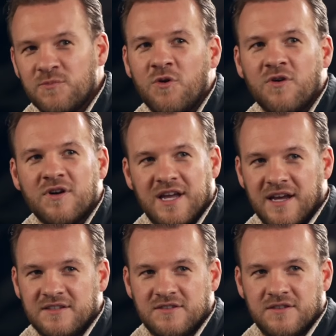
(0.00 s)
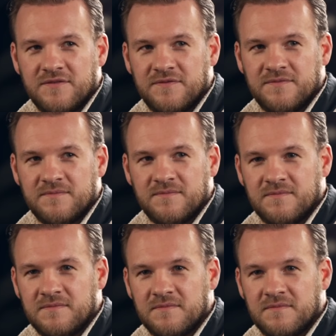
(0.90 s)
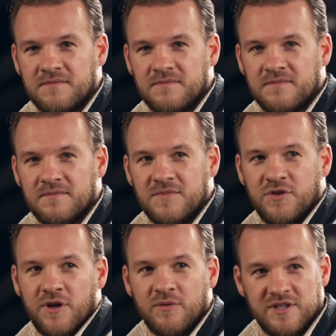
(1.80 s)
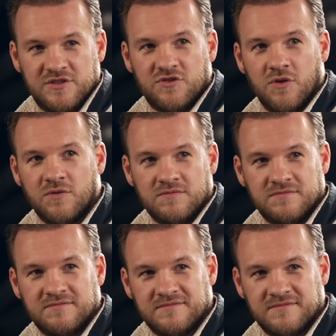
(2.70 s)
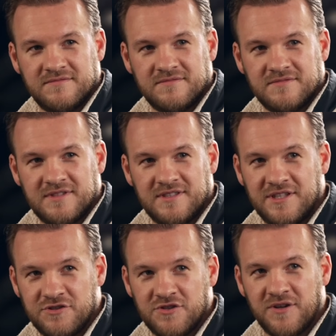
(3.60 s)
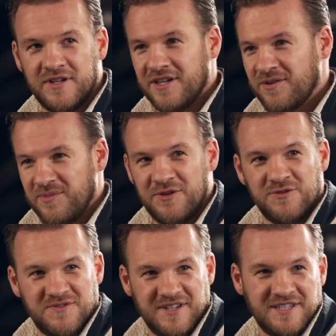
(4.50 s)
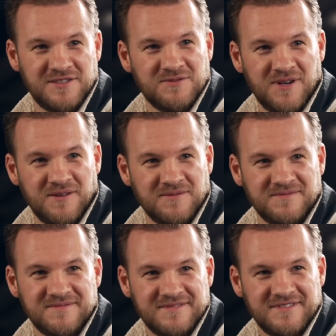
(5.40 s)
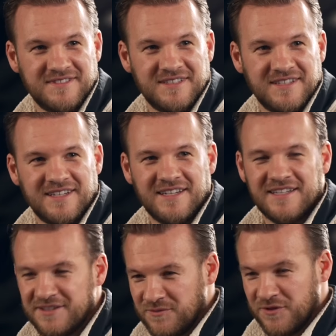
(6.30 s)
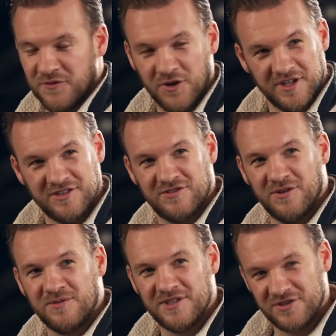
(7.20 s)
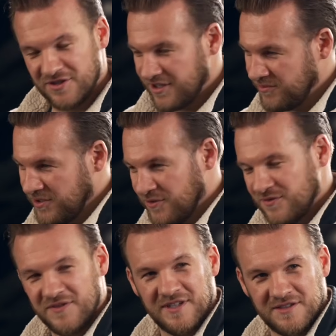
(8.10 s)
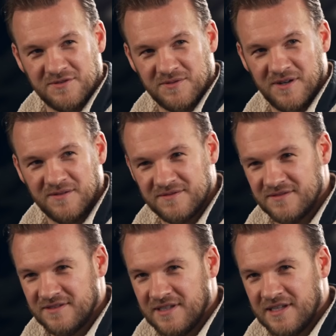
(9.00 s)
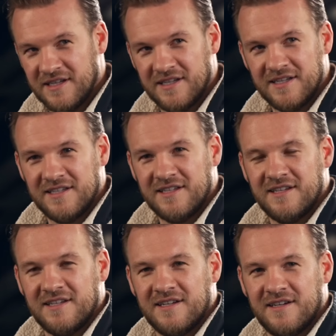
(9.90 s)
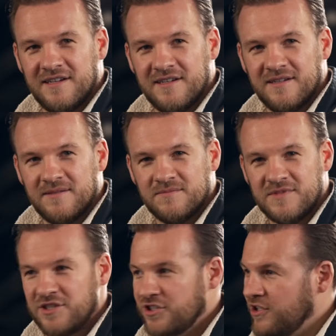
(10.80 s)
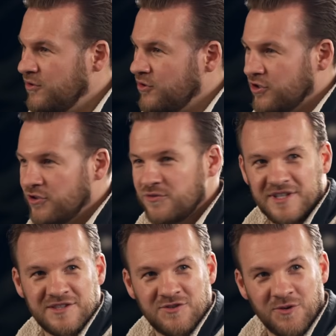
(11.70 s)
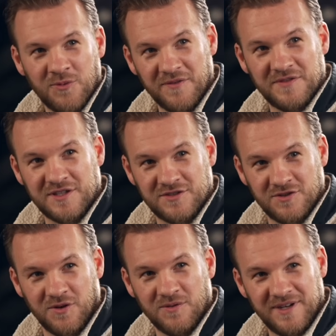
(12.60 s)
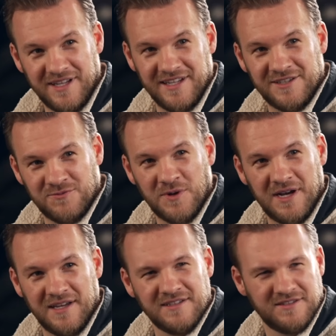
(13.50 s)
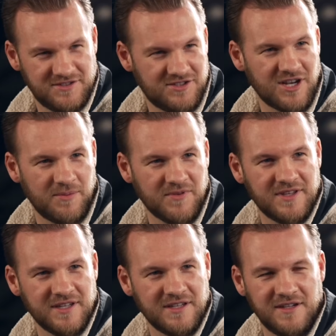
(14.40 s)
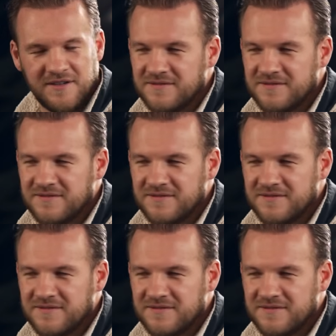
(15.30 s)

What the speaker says: more a case of, you know this tool, did you know that it can be used for this as well? You've got this tool, did you know it could be used for this as well? Did you know you can use this tool with this tool in this way, type of thing, you know?